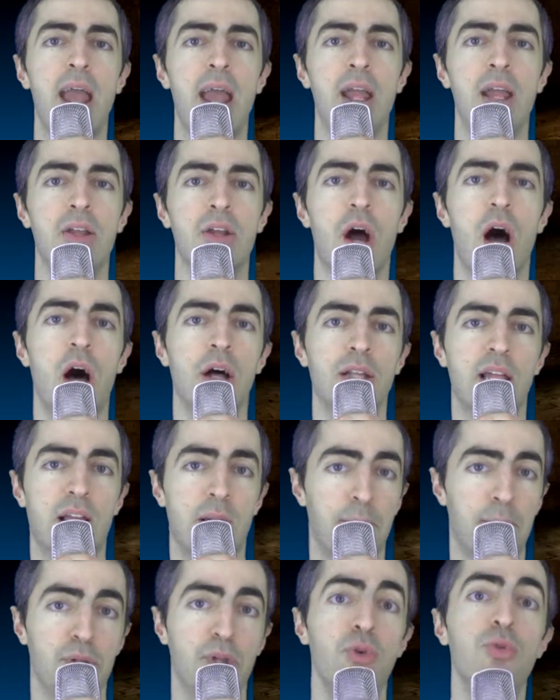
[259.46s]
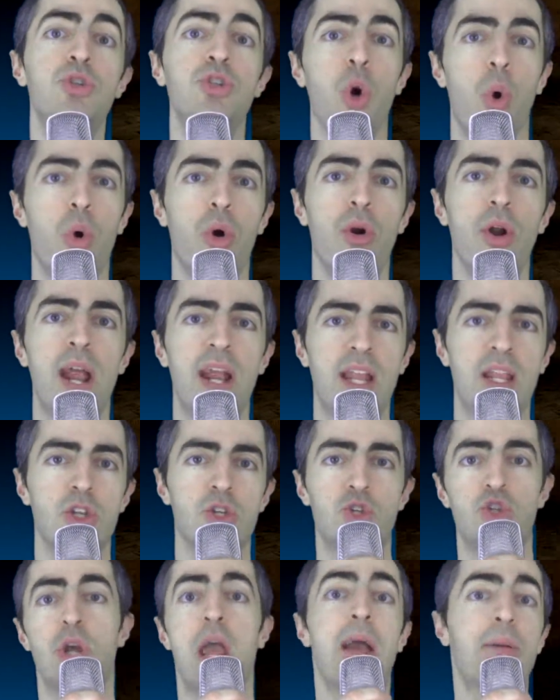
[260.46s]
a, uh, like a blue door and it
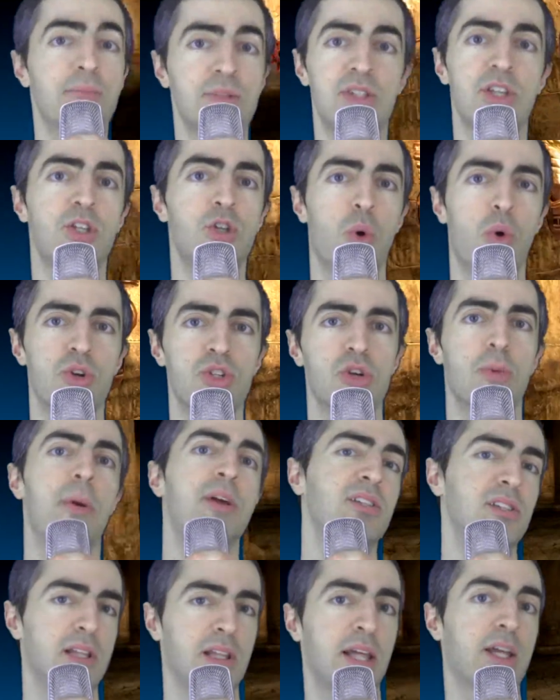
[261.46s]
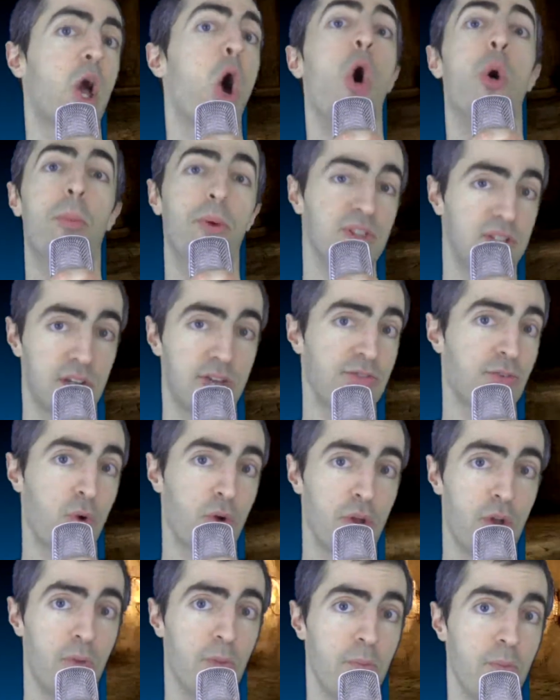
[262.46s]
jams the door. So basically like opens it
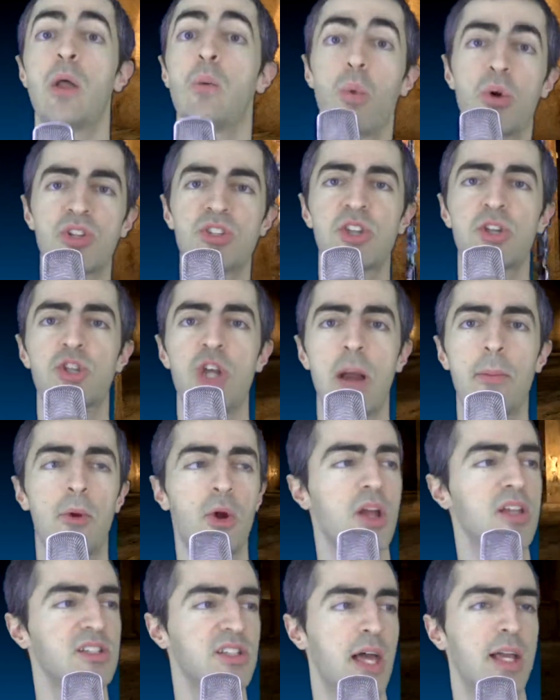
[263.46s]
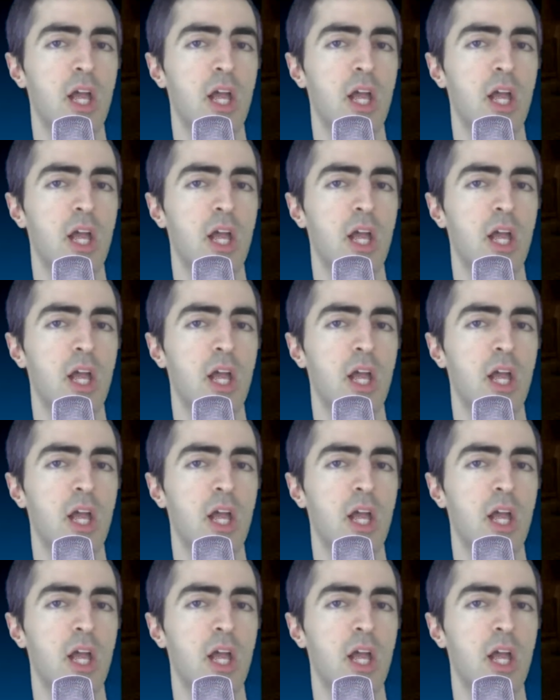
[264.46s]
for you. And once the jammer is